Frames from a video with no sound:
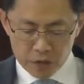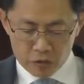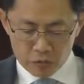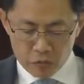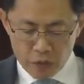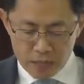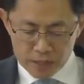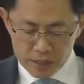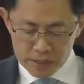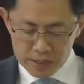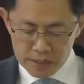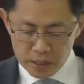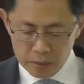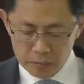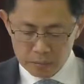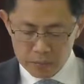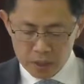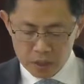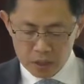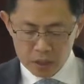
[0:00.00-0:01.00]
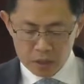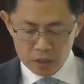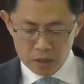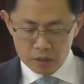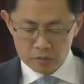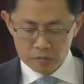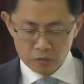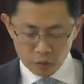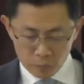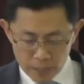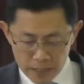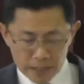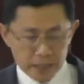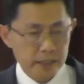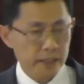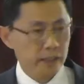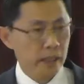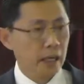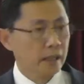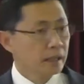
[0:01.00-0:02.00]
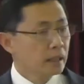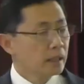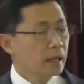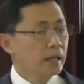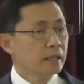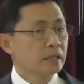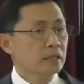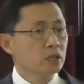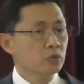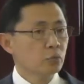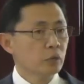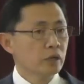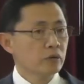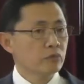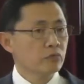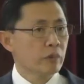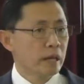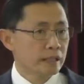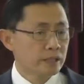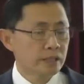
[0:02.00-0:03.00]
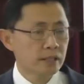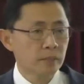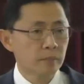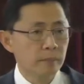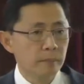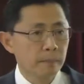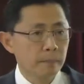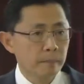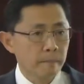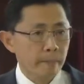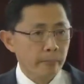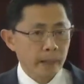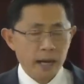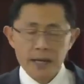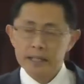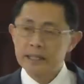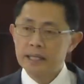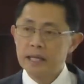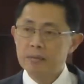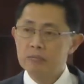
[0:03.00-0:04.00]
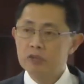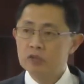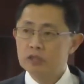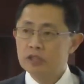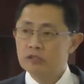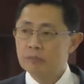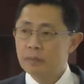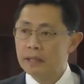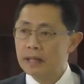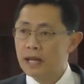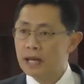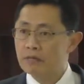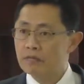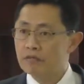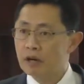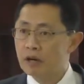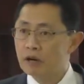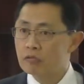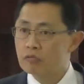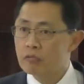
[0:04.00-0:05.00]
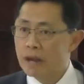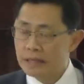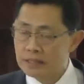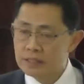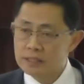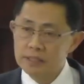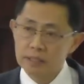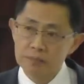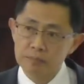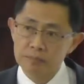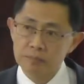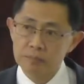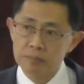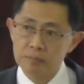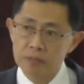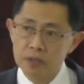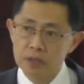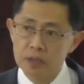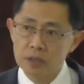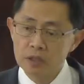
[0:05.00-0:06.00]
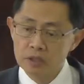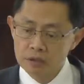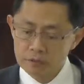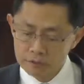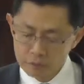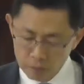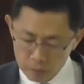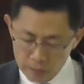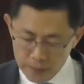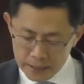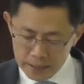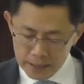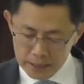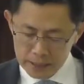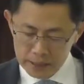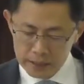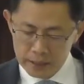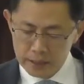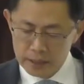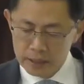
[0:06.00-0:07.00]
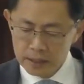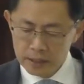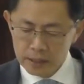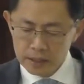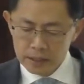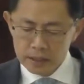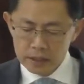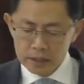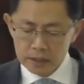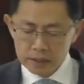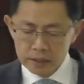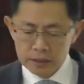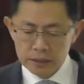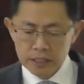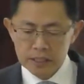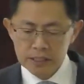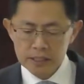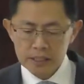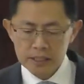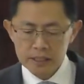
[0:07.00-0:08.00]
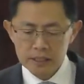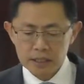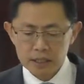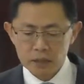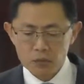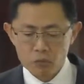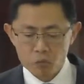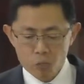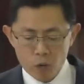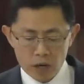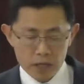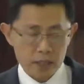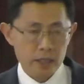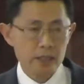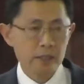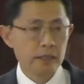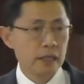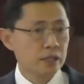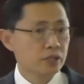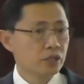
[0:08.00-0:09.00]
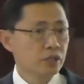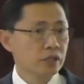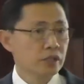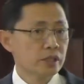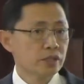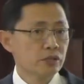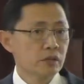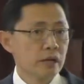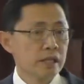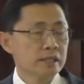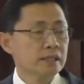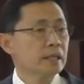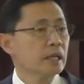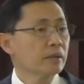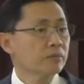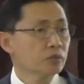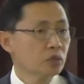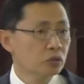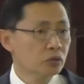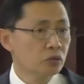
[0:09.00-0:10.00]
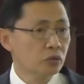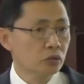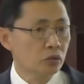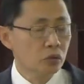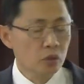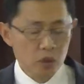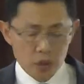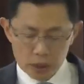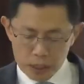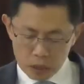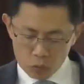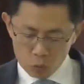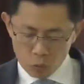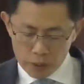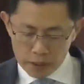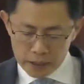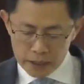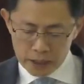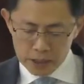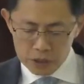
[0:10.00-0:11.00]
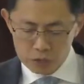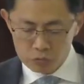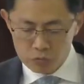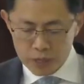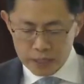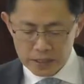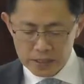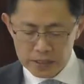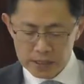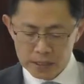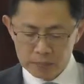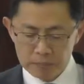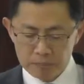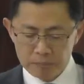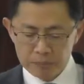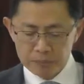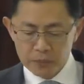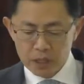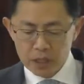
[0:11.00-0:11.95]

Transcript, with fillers: a ransom for many. Underline this word ransom. I came to give my life a ransom for many. This is the work that Jesus Christ came to do. Now, what is ransom?